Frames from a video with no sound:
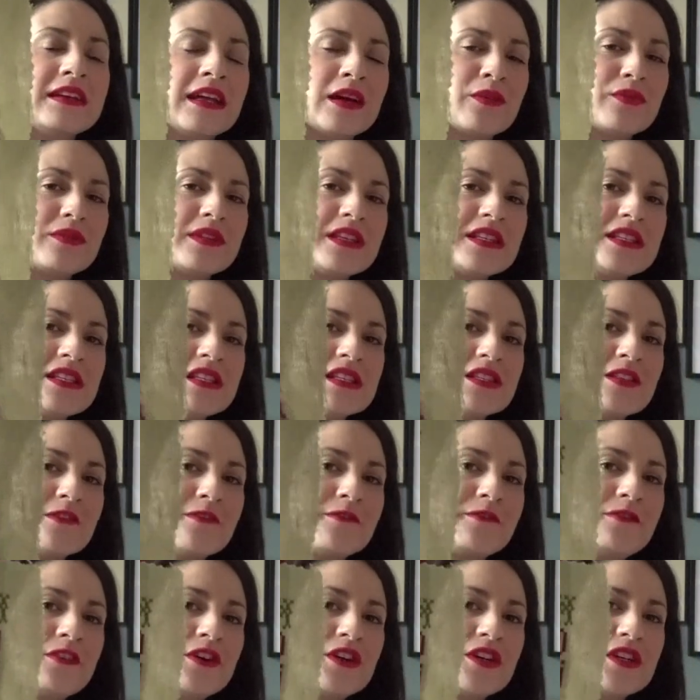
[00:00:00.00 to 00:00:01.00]
Now this is the
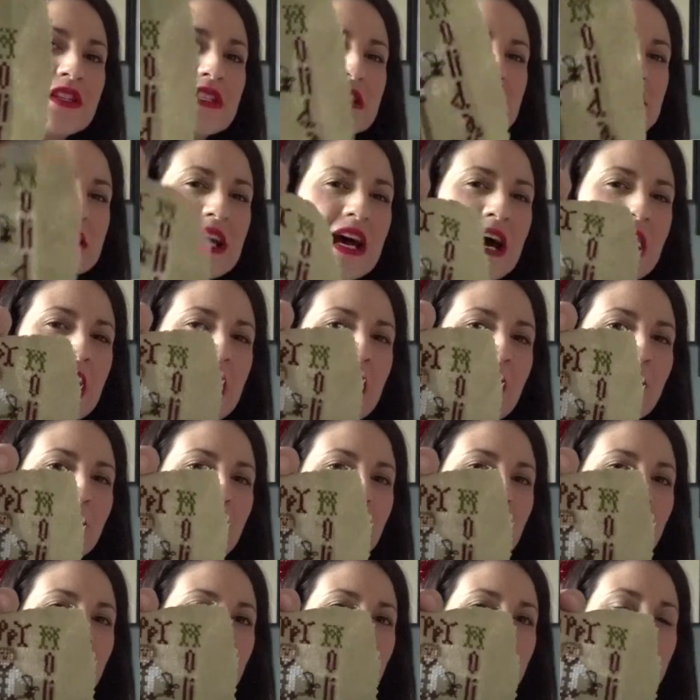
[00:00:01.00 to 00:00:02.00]
first
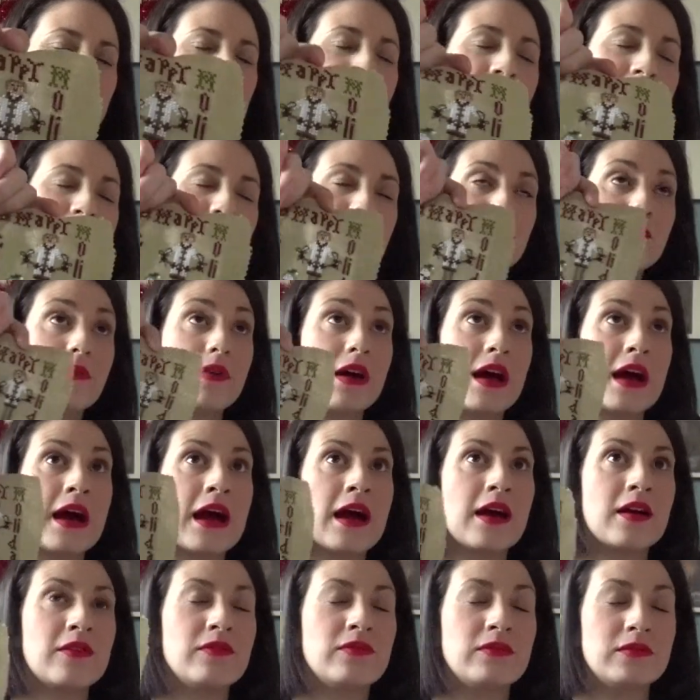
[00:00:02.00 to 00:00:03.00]
time that
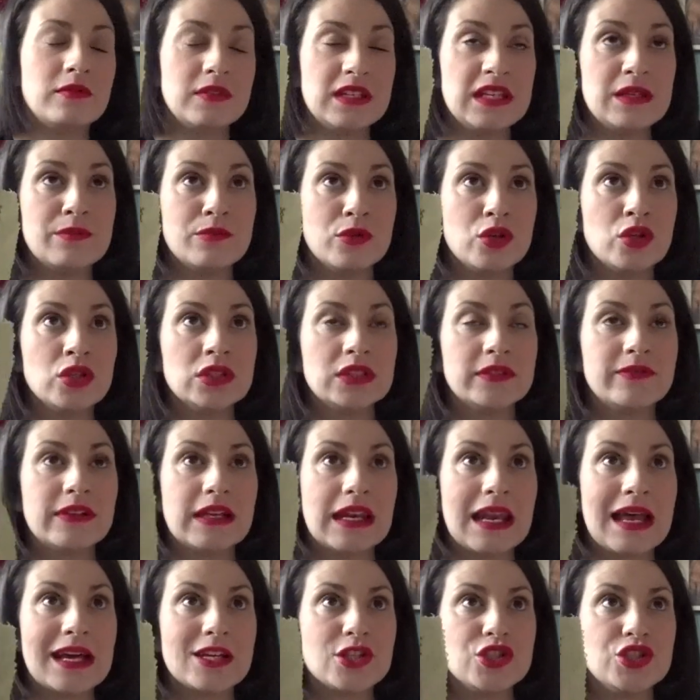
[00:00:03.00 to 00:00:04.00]
I did most of
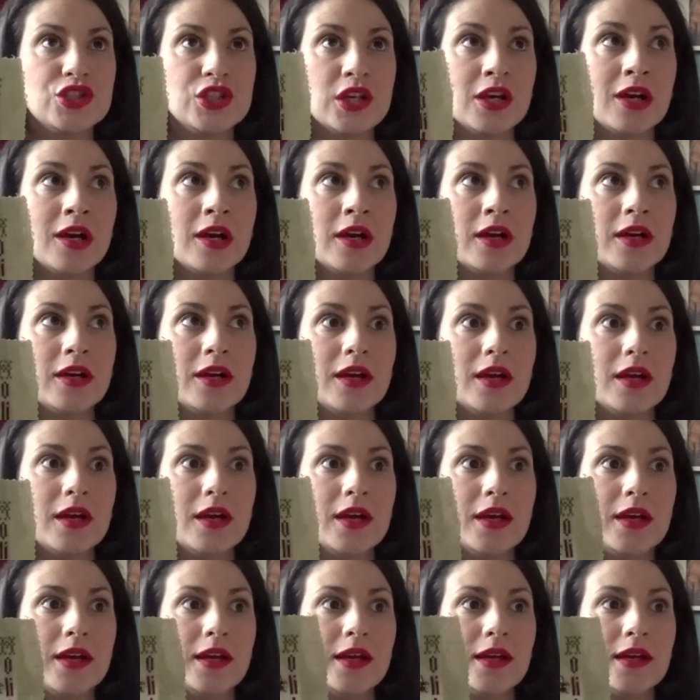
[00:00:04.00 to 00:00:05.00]
it last year.
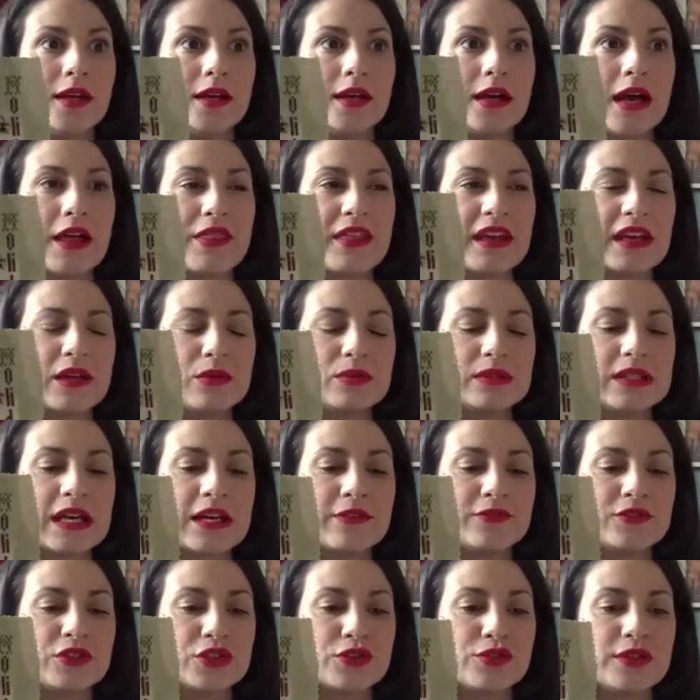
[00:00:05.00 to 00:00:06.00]
I think it was
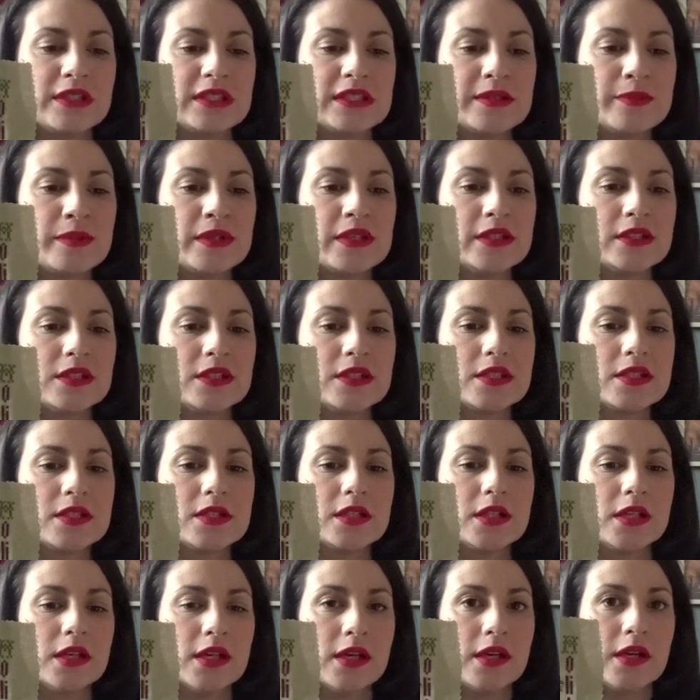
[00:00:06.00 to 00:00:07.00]
after Christmas,
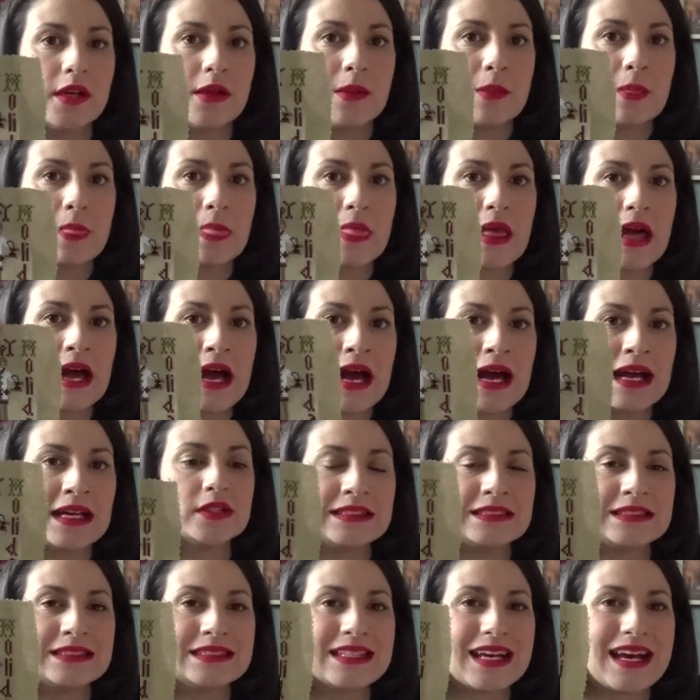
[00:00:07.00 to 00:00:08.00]

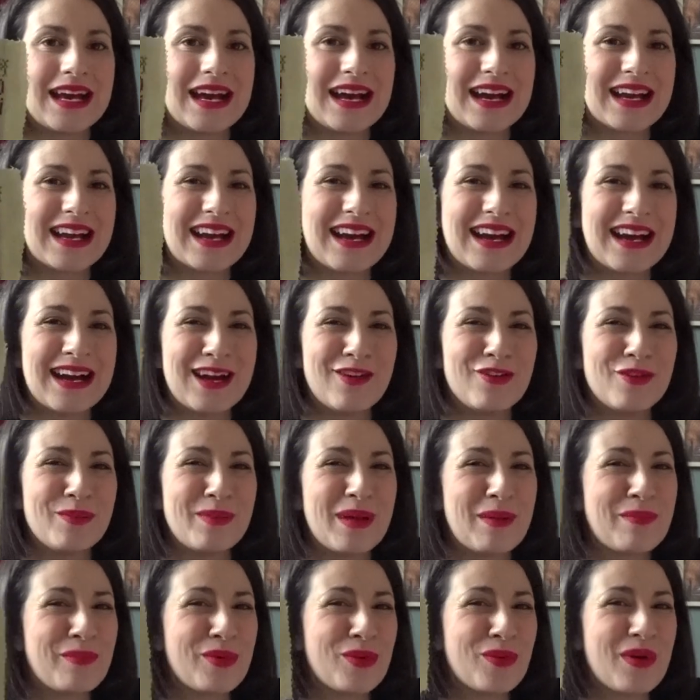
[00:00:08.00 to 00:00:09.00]
and I can't
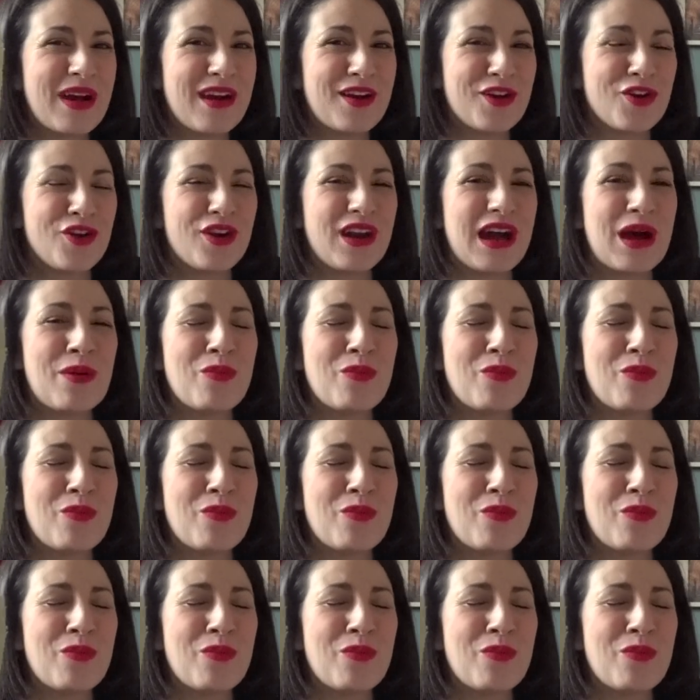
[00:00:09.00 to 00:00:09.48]
remember where I got it.